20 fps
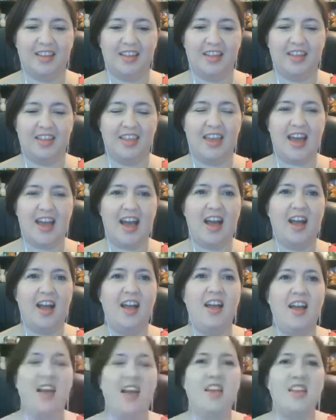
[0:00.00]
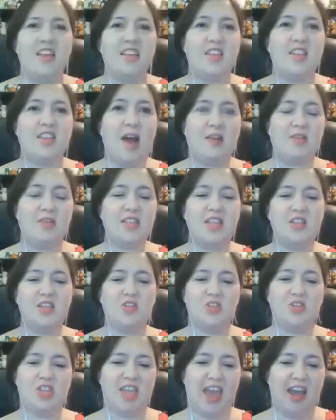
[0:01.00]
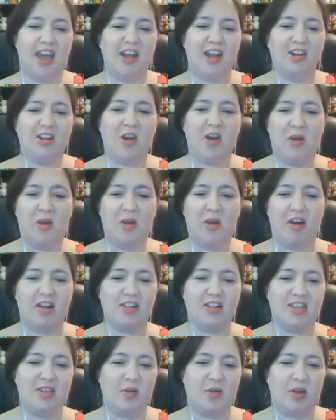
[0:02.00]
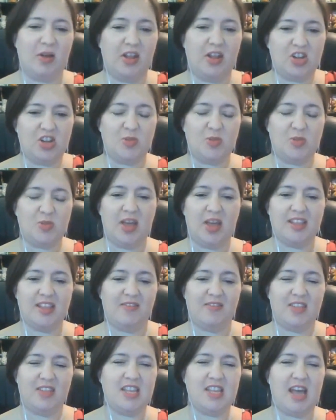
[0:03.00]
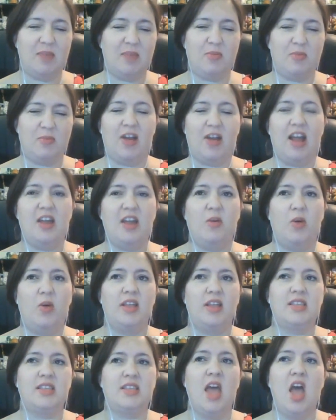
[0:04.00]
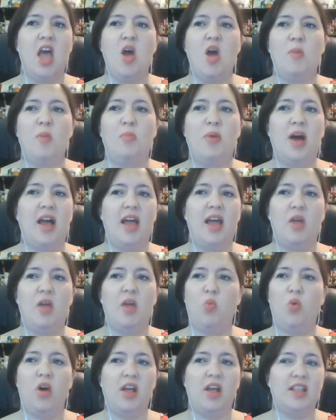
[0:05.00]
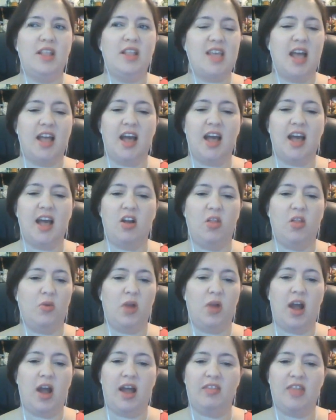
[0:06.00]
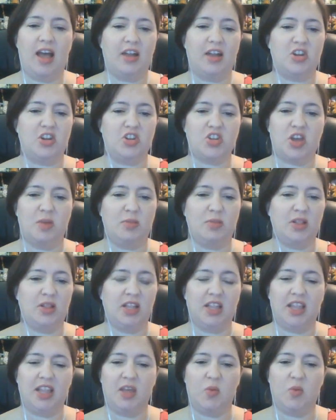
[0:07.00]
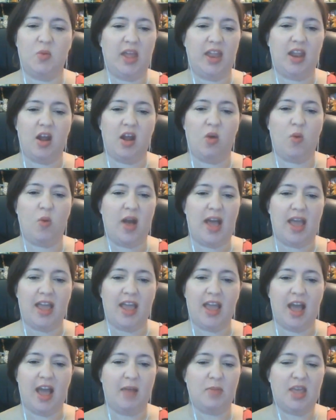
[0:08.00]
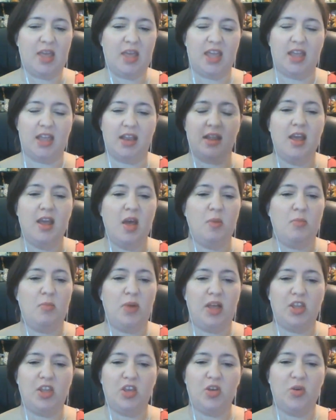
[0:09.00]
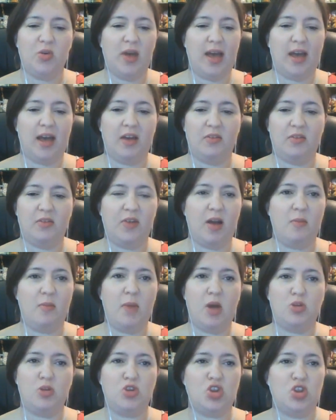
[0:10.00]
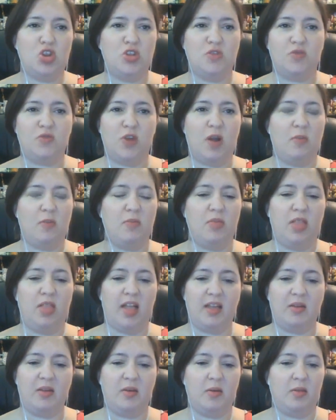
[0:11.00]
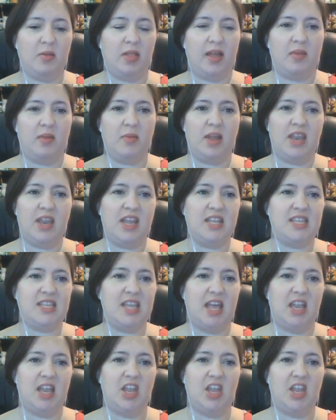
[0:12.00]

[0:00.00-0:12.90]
Yeah. So I was a little scared going on to it just because of the type of ride it was. But once I got on the ride, that just completely went away. I mean, but you have emotions from, like Monday said,